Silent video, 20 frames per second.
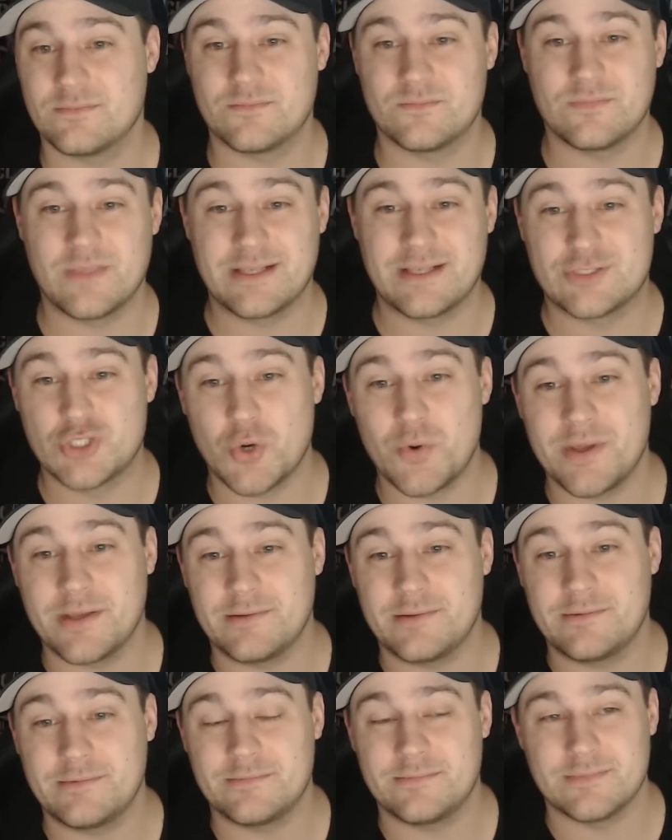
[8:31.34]
like Joey
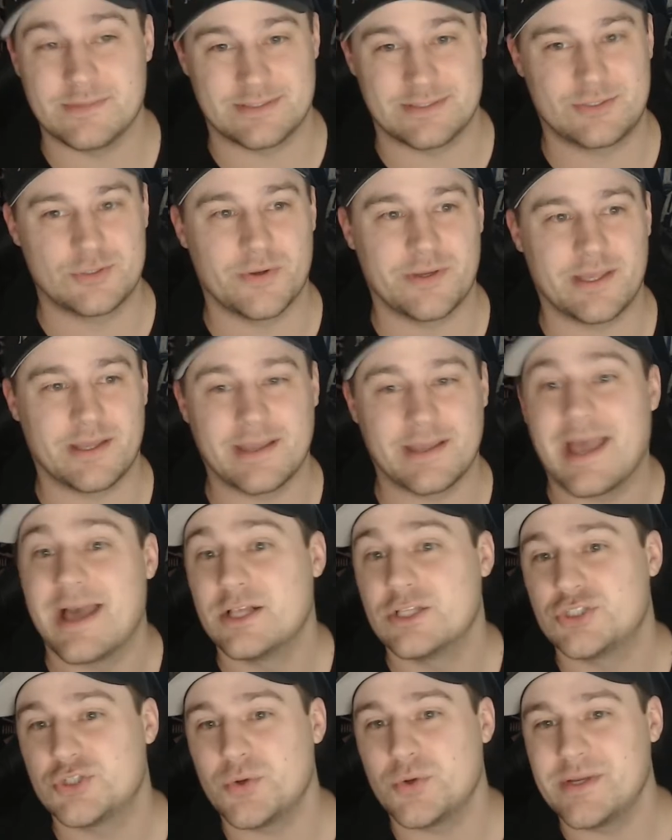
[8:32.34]
King, yeah.
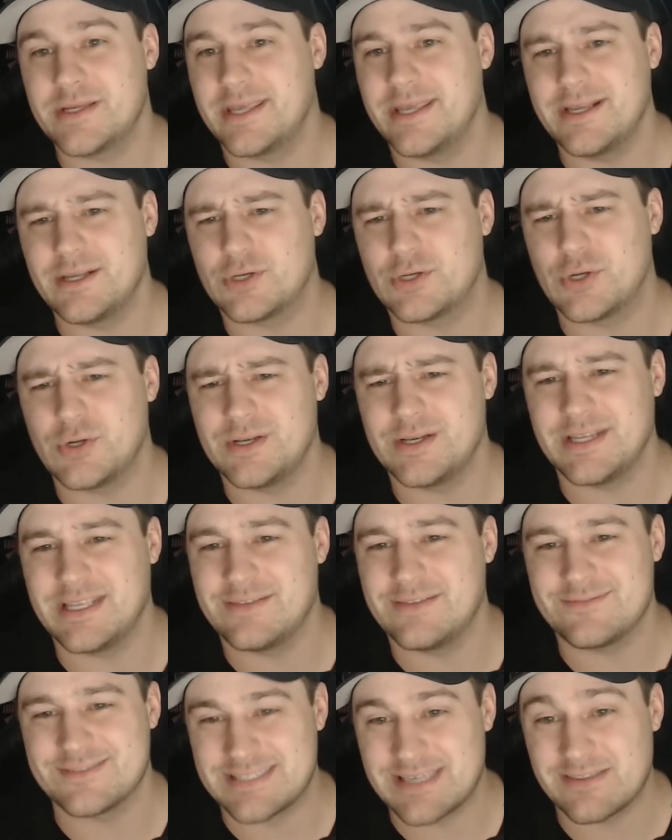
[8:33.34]
Joey King couldn't
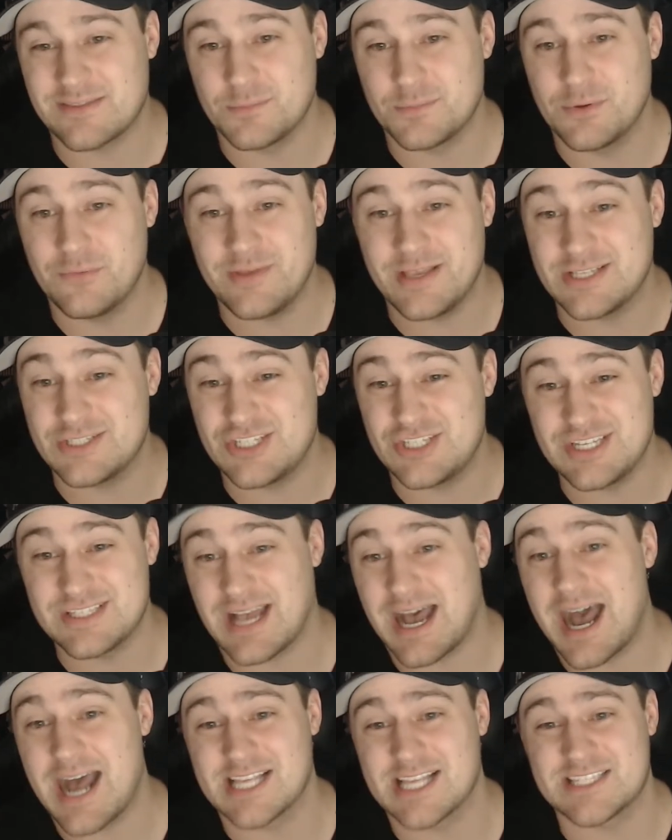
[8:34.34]
even save the movie, and she's an
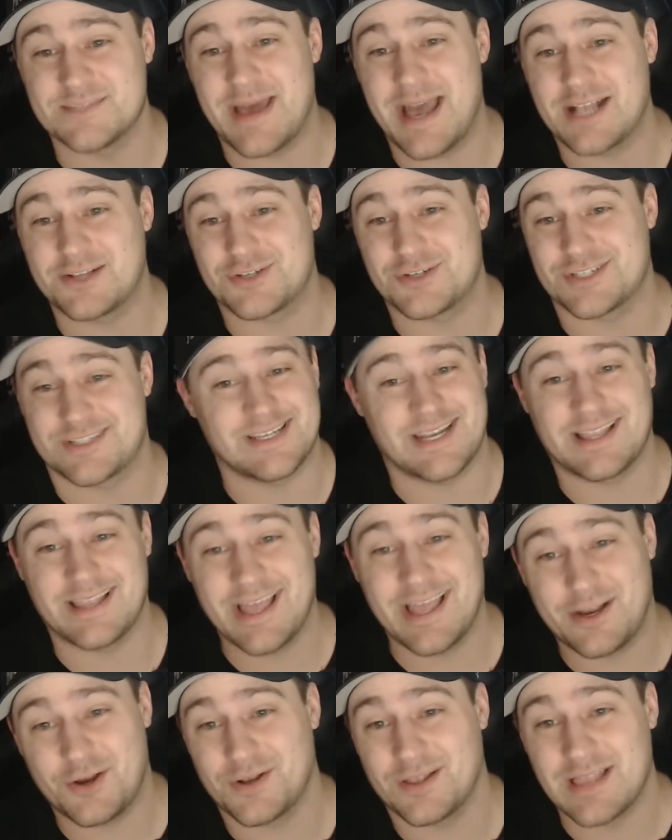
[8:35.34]
awesome actress, and I
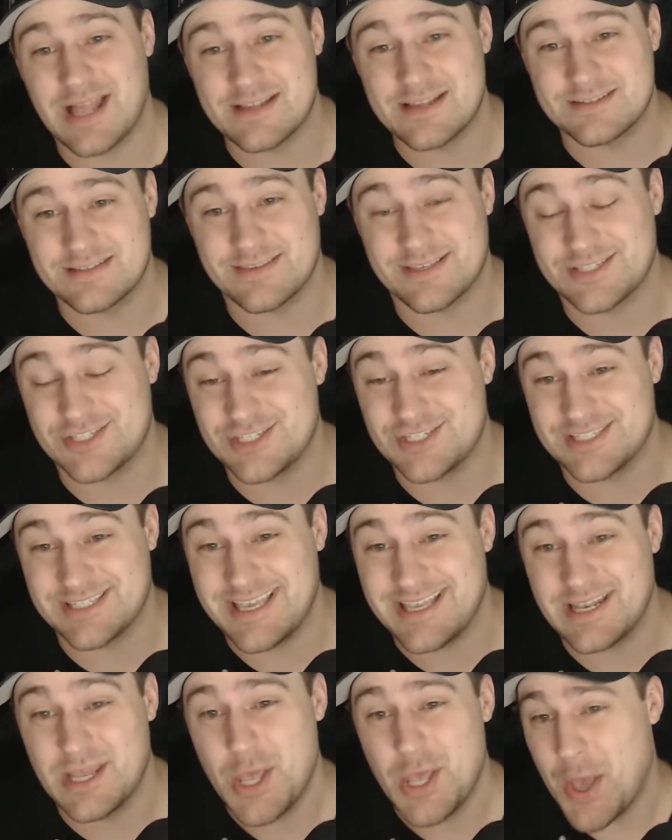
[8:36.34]
like her in a lot of stuff that she's
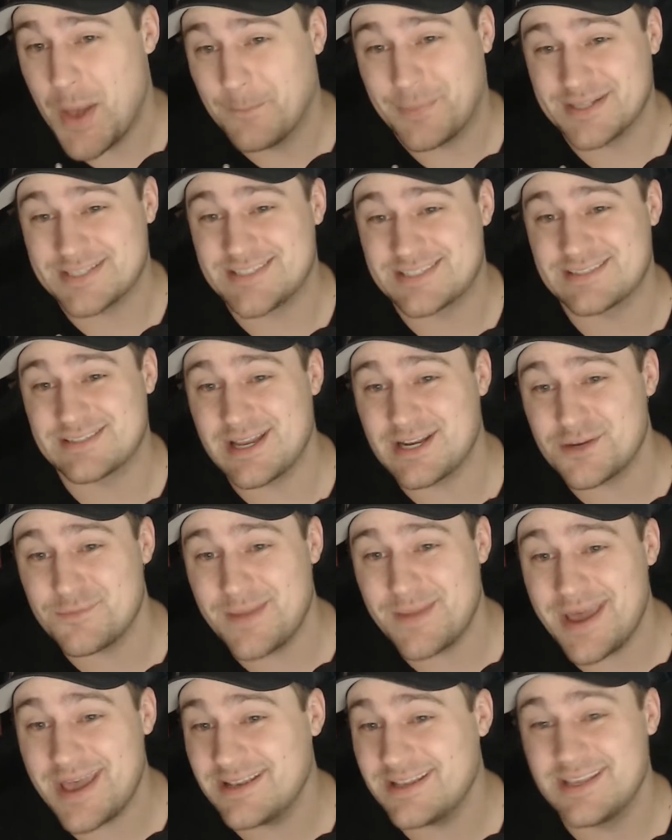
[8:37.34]
in. But
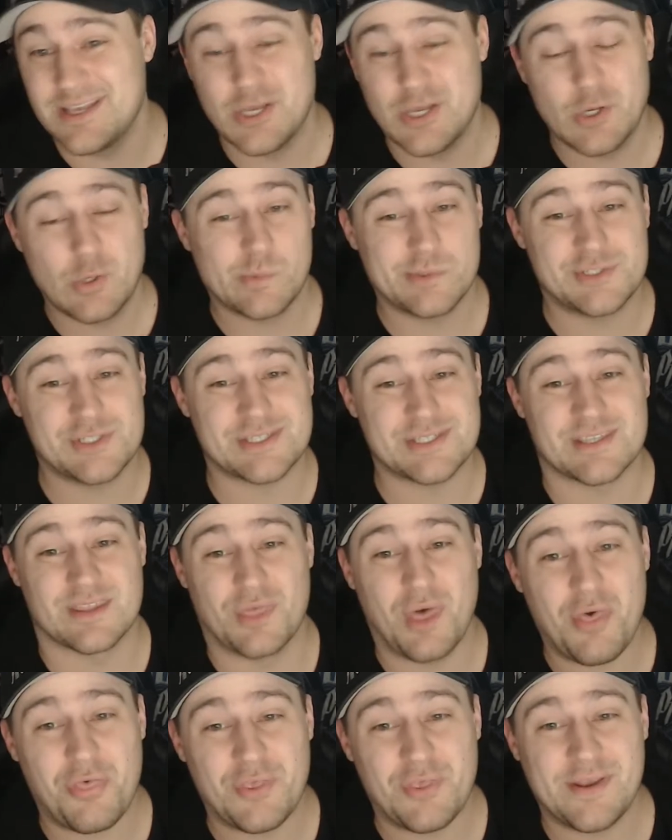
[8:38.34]
Slenderman was just
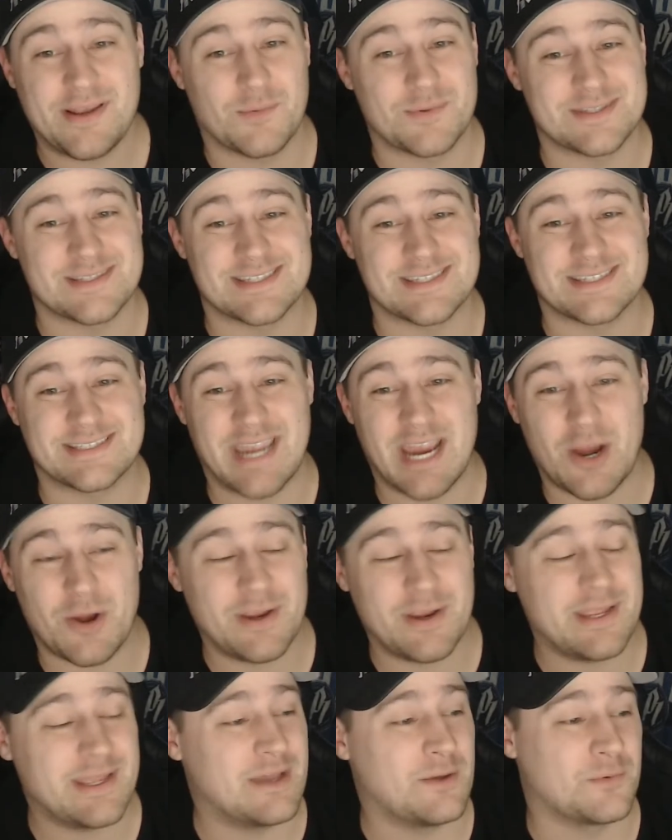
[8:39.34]
nothing. It wasn't
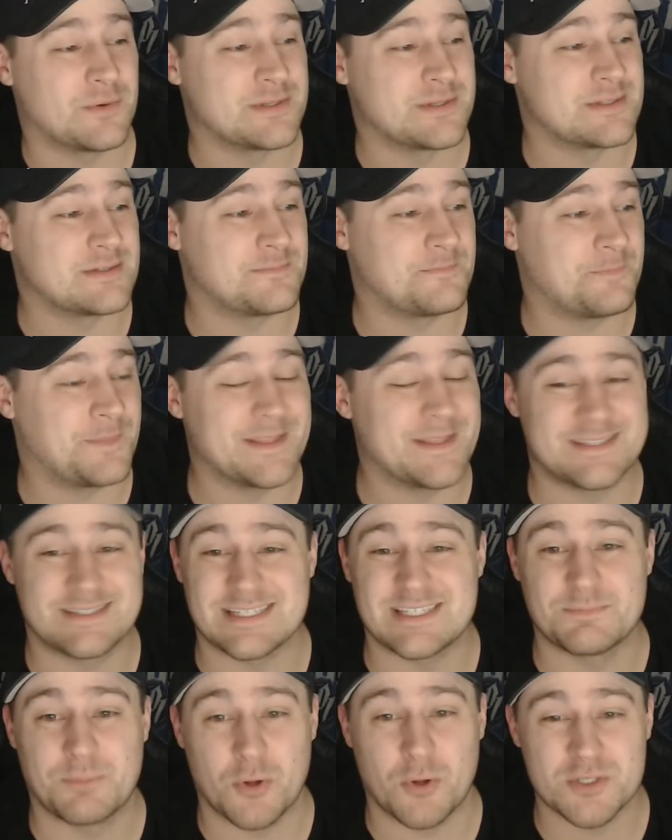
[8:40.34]
scary. It's
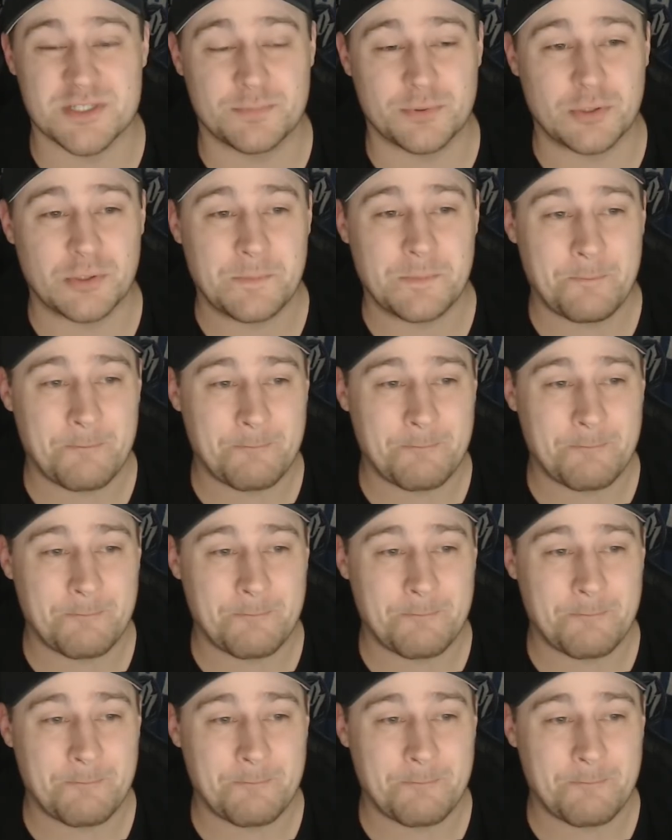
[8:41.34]
disposable.